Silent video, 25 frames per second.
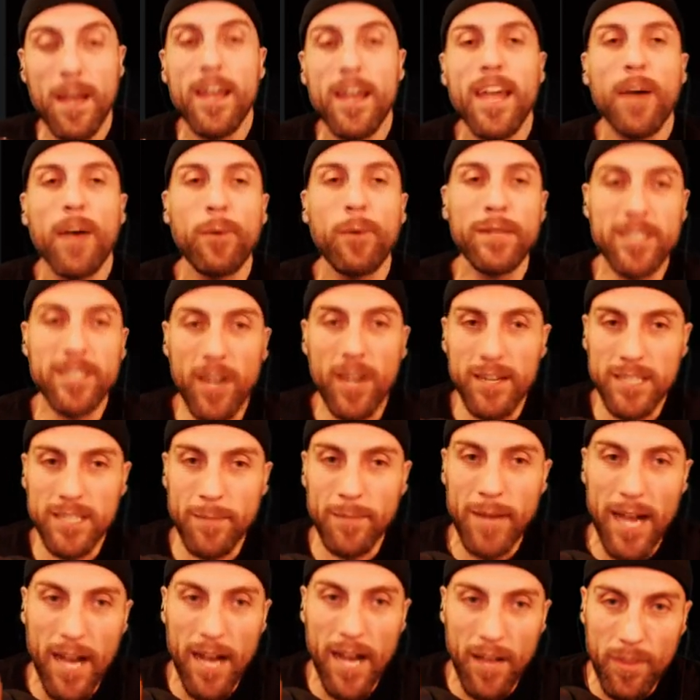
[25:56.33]
And we talked
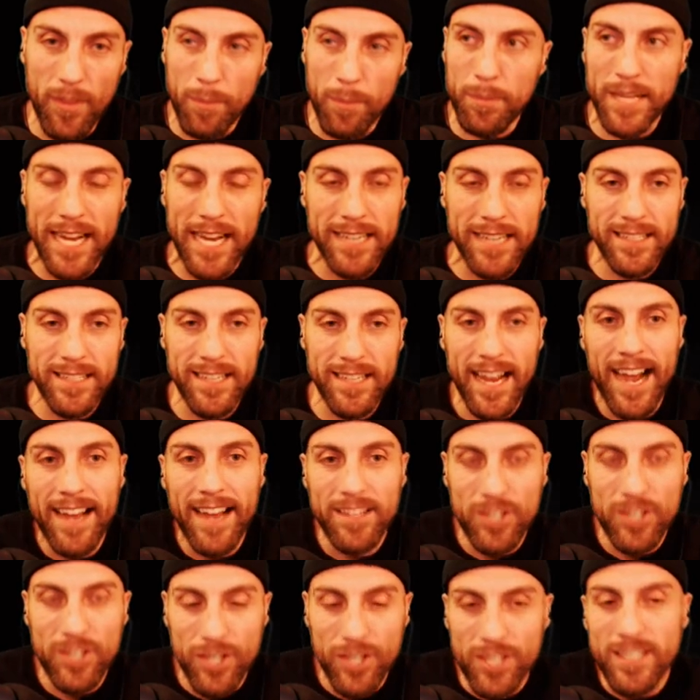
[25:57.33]
about how the black sky
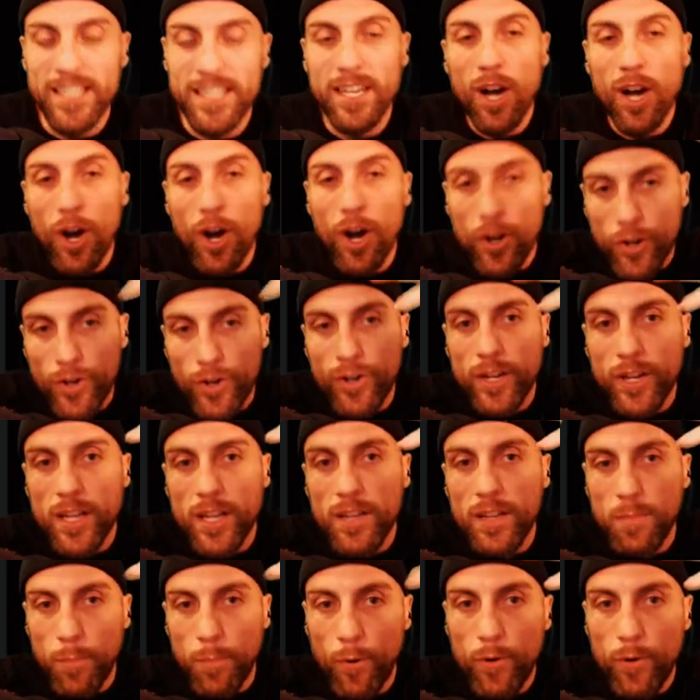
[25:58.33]
is just the
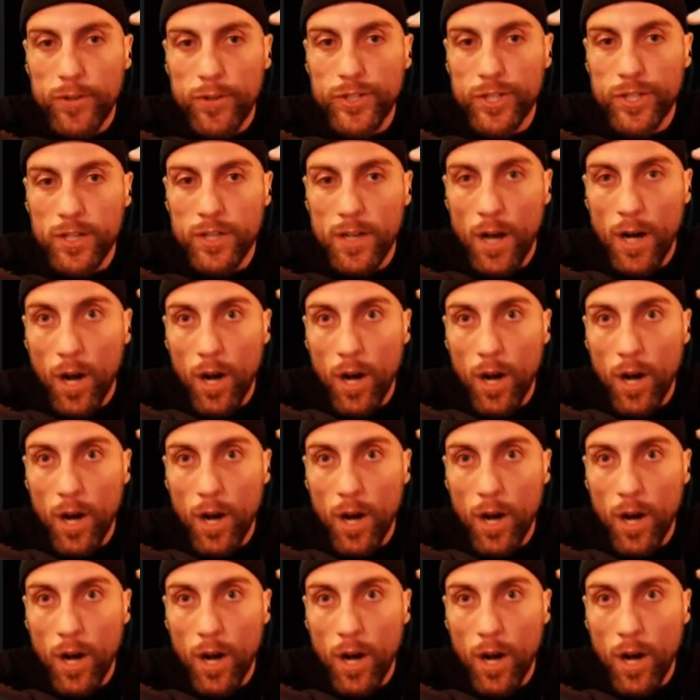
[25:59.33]
underneath portion